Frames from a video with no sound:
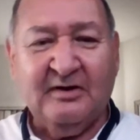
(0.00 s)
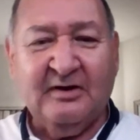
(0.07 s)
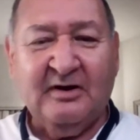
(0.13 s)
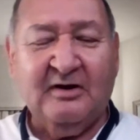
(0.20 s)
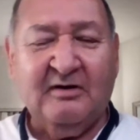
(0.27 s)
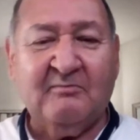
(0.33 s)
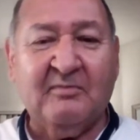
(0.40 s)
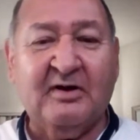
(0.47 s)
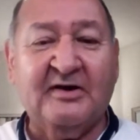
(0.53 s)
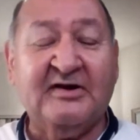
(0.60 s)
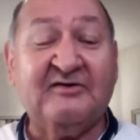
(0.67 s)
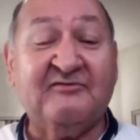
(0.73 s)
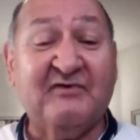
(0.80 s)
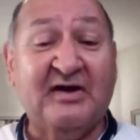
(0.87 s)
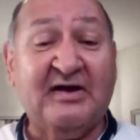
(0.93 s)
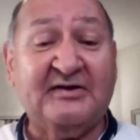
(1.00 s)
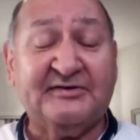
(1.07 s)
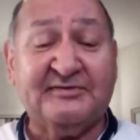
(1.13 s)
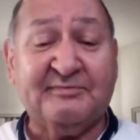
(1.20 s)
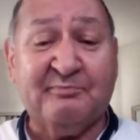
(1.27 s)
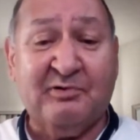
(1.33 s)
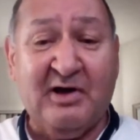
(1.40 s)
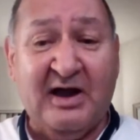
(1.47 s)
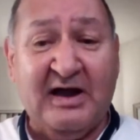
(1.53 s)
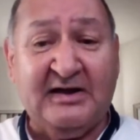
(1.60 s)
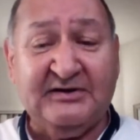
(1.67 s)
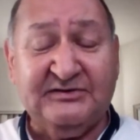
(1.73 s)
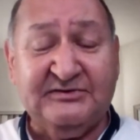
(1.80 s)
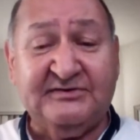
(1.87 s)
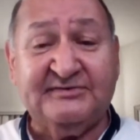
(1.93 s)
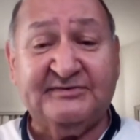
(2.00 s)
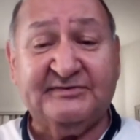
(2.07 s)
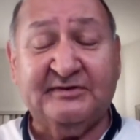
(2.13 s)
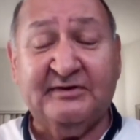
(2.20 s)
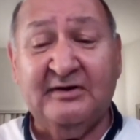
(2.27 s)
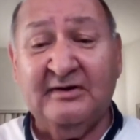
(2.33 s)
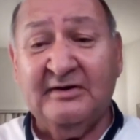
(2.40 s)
an advanced practice